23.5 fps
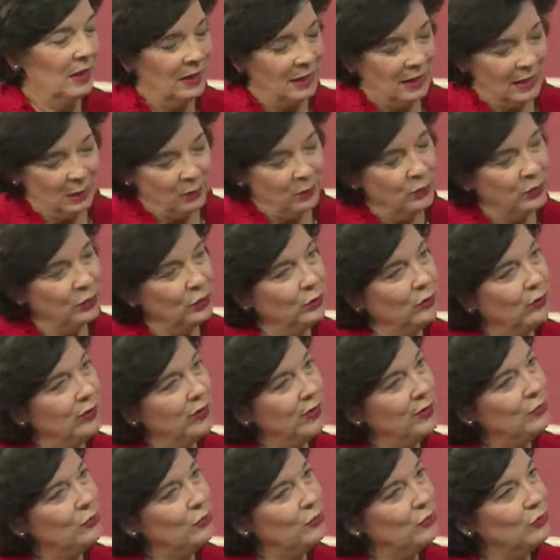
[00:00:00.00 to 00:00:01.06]
And when you
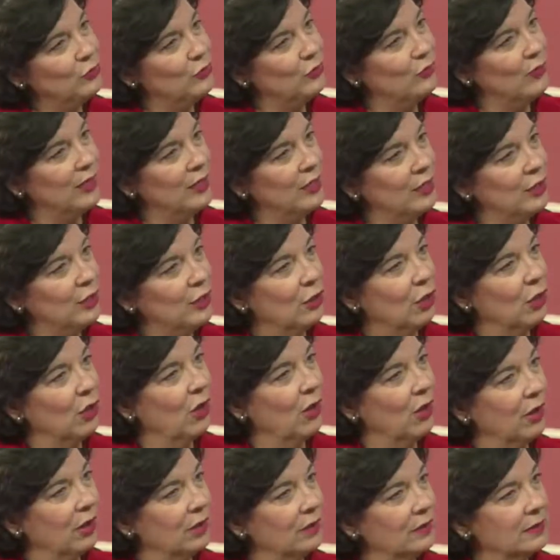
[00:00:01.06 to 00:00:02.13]
integrate it
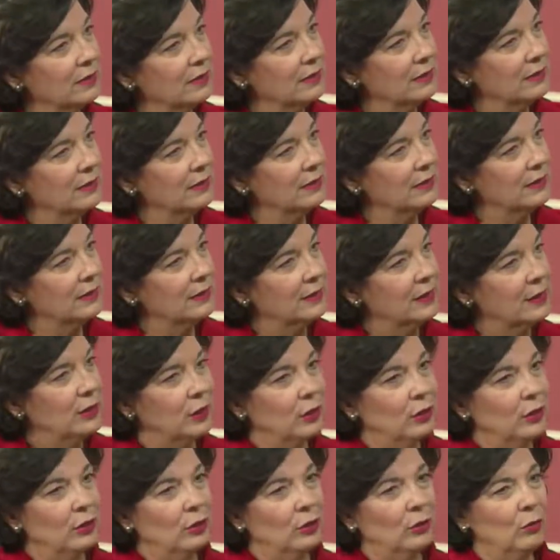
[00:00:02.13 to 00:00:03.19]
all,
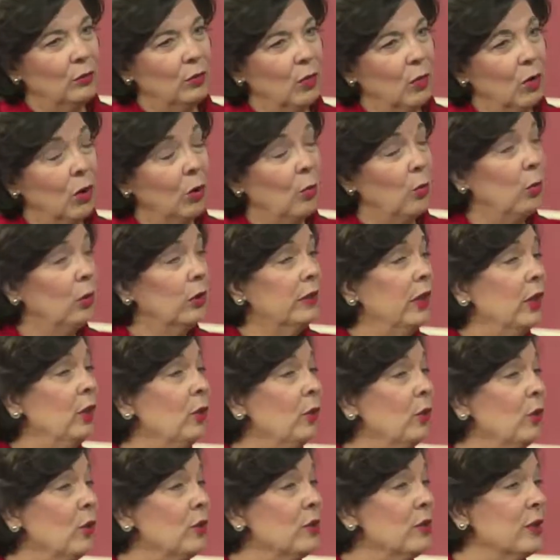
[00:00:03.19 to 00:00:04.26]
you are working
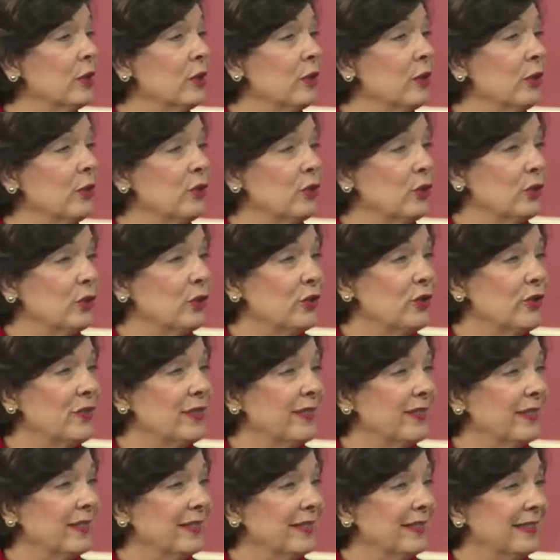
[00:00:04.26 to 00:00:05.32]
on all cylinders.
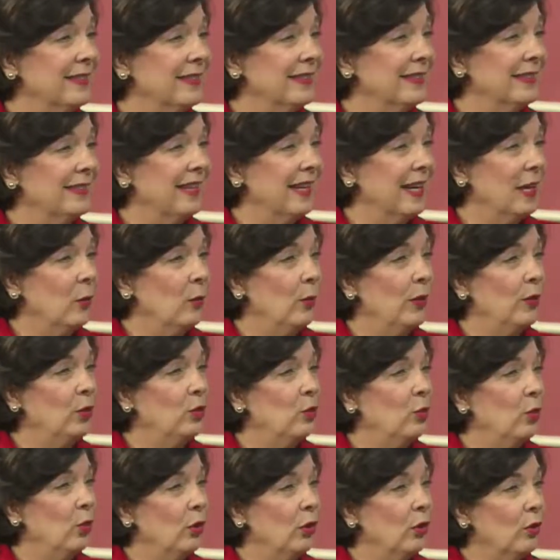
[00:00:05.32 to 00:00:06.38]
And when you
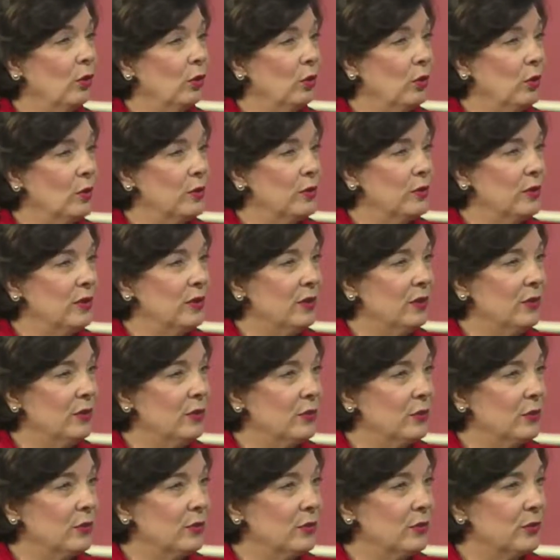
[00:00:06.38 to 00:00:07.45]
work on all
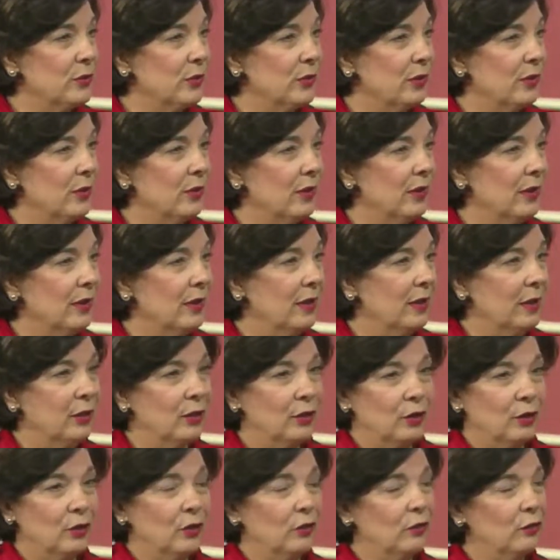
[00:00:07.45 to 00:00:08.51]
cylinders,
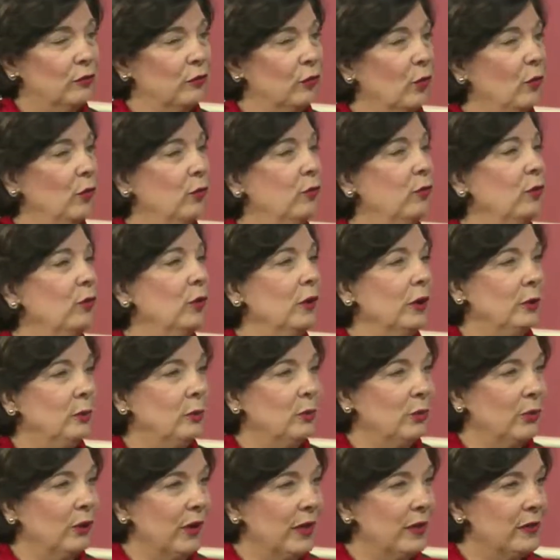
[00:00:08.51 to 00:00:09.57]
you're so fully
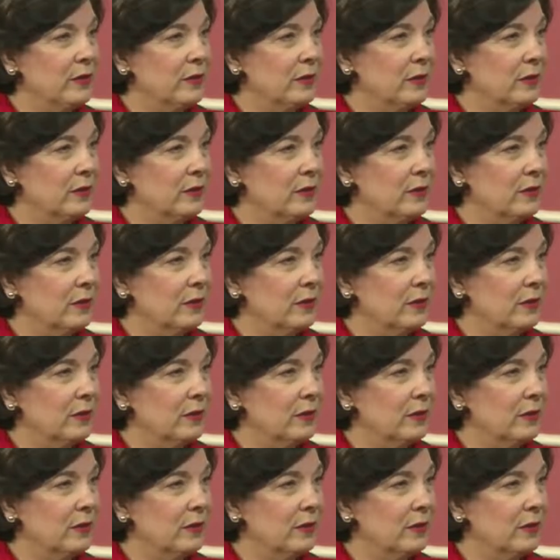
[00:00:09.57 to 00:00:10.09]
present